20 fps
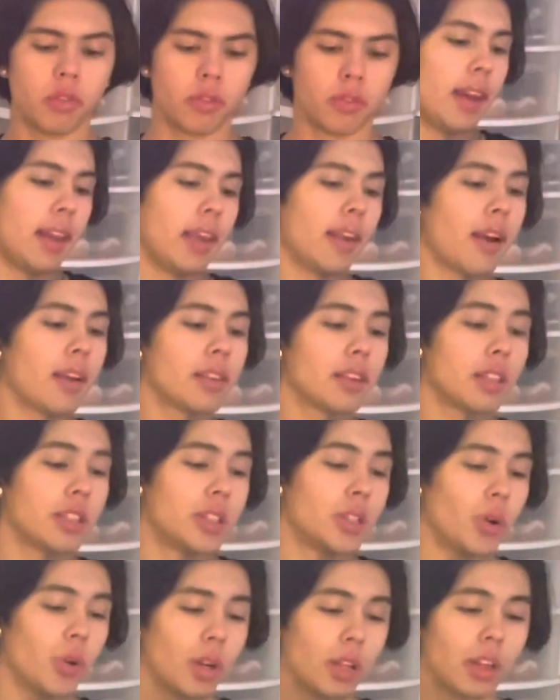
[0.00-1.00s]
He got the
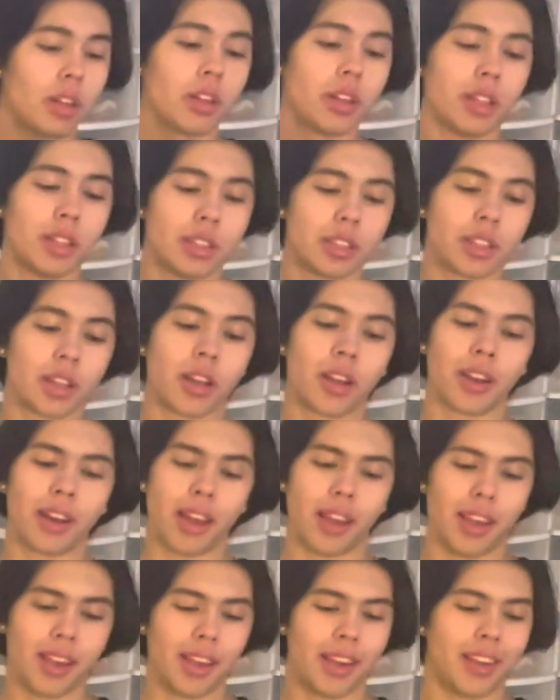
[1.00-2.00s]
Jordan cleats on.
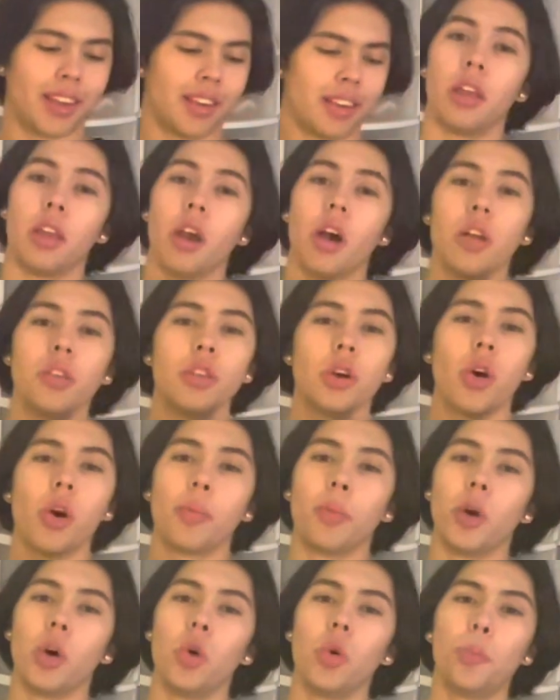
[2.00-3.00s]
Hey, y'all know I'm a
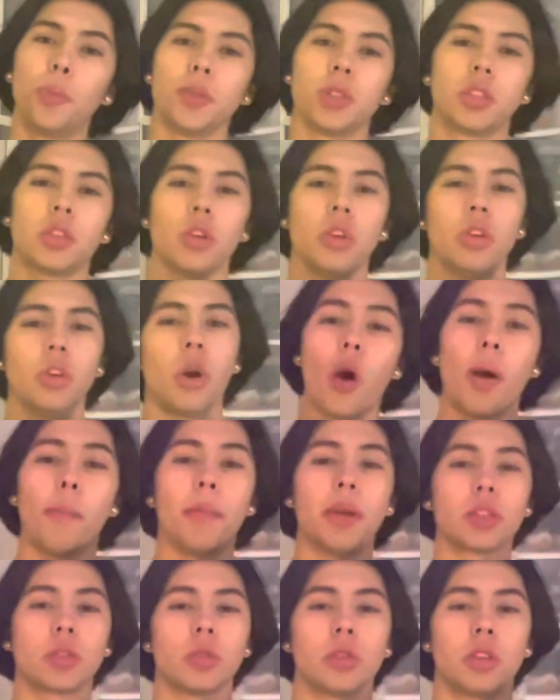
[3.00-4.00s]
hooper, so you know I
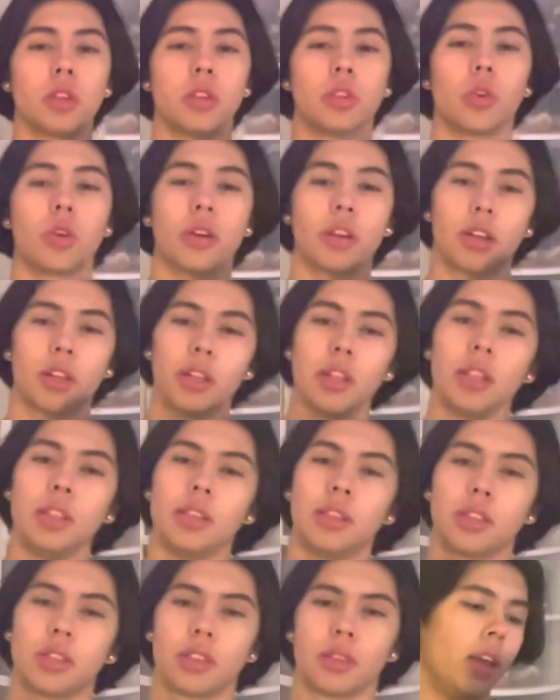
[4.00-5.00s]
mess with the Jordan
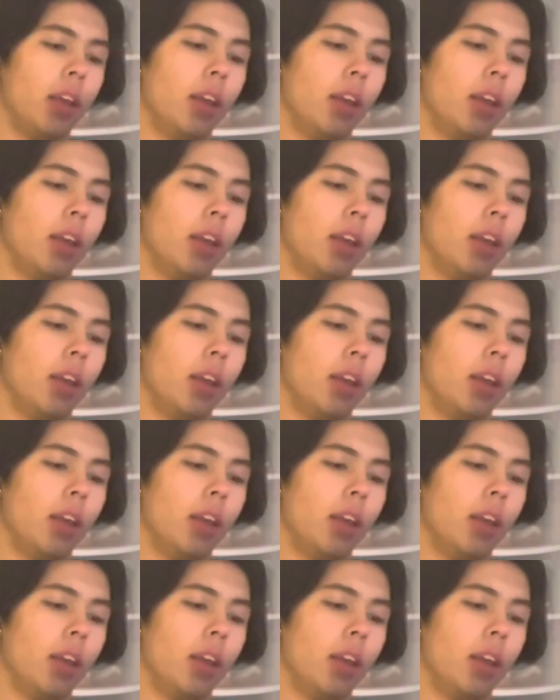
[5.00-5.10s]
cleats.